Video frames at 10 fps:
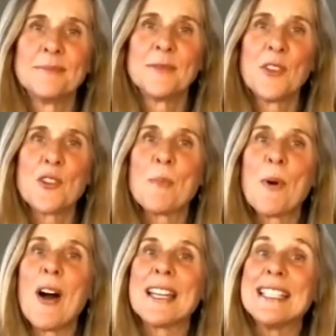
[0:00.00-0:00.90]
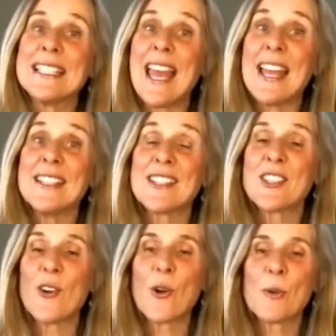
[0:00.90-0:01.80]
Is your body tense
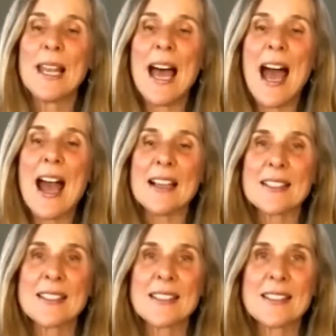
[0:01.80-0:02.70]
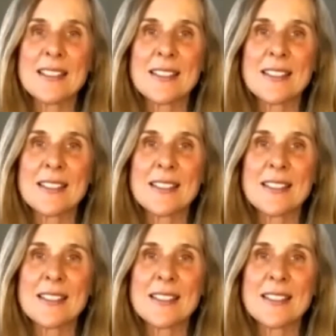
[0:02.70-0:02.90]
or relaxed?